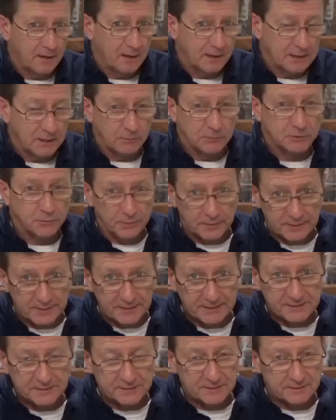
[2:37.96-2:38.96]
it was
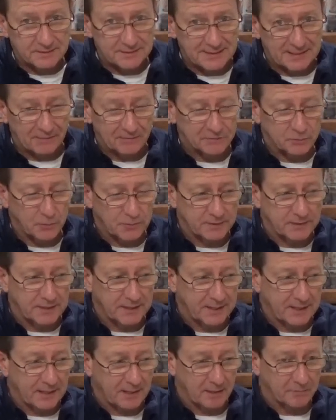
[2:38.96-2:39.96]
released. That was when
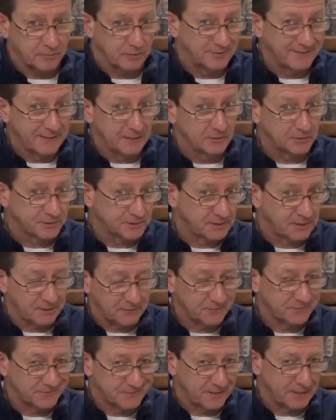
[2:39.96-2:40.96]
they got all the legal
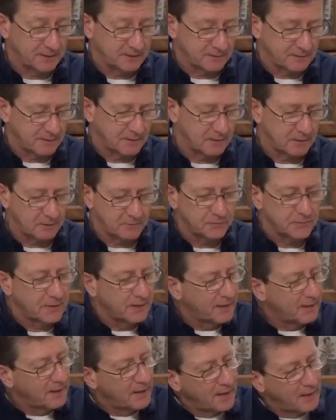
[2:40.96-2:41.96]
stuff taken care of.
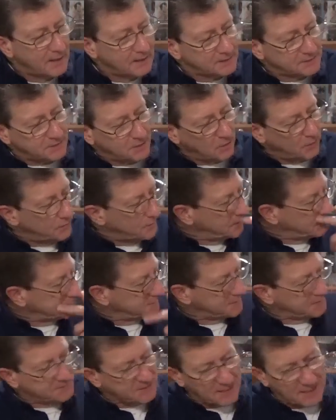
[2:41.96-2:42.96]
So
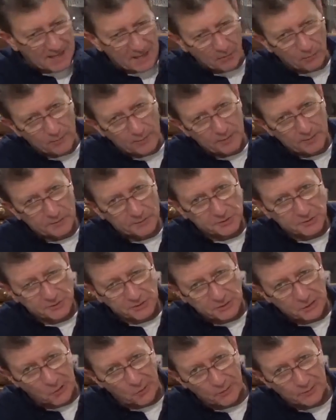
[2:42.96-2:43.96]
this is the Hot Wheels
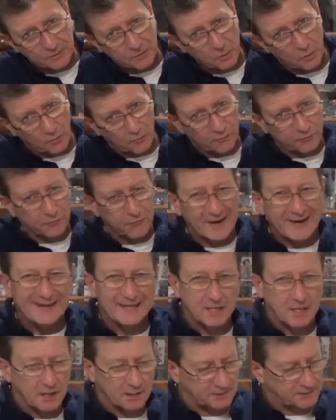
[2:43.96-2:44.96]
Sto Go
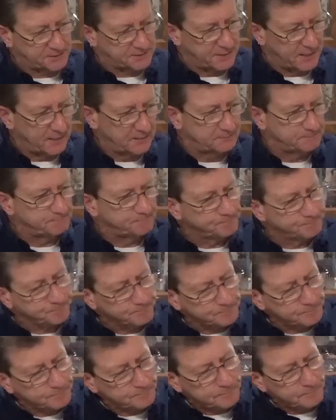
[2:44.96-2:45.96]
Freight Yard set,
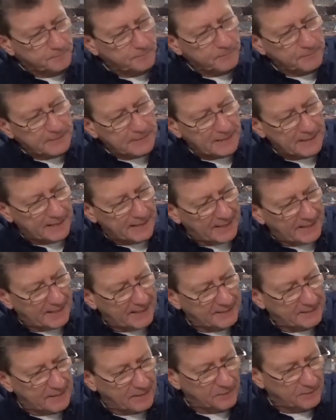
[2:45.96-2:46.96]

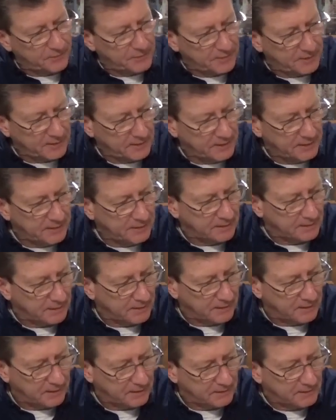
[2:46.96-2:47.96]
and the
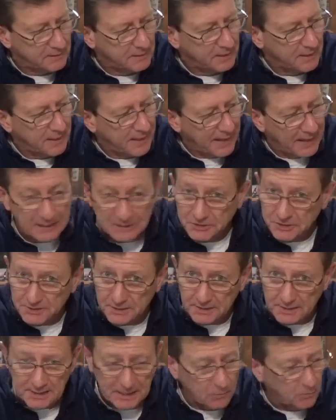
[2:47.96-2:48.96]
engine
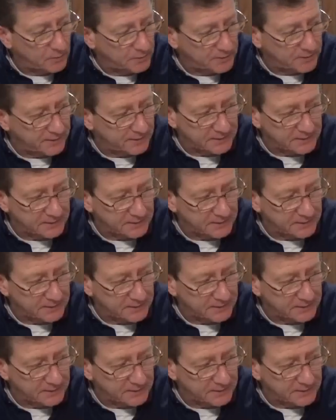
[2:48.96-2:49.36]
that came with it